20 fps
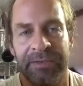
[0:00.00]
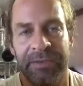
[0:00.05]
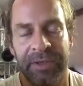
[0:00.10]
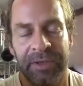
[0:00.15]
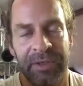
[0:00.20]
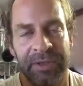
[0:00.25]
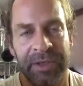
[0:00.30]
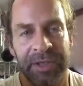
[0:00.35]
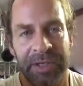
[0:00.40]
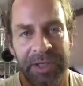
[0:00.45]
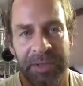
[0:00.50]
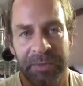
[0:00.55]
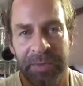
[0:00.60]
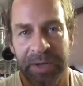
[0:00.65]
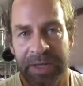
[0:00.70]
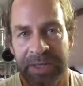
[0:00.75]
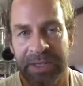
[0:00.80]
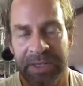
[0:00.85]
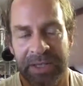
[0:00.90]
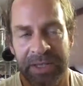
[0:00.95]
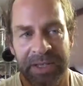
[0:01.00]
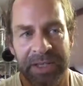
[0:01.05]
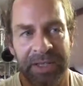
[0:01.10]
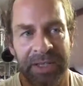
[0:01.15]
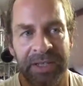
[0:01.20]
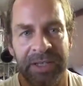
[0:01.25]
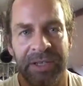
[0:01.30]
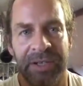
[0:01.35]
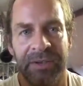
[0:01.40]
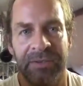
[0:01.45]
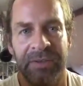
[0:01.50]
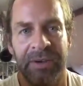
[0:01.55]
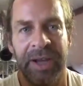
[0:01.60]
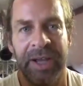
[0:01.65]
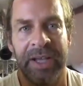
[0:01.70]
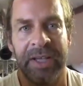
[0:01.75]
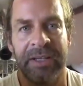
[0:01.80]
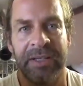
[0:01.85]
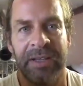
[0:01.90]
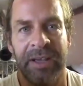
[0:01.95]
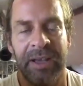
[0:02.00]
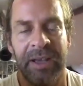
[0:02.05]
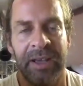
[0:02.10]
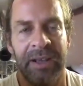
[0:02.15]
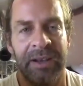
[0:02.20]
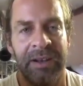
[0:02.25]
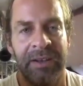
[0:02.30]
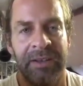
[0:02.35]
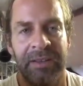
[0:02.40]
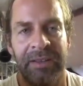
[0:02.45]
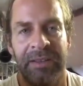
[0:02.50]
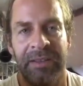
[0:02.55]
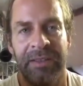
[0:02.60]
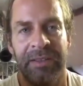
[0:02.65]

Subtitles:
if you look at the species extinction rate and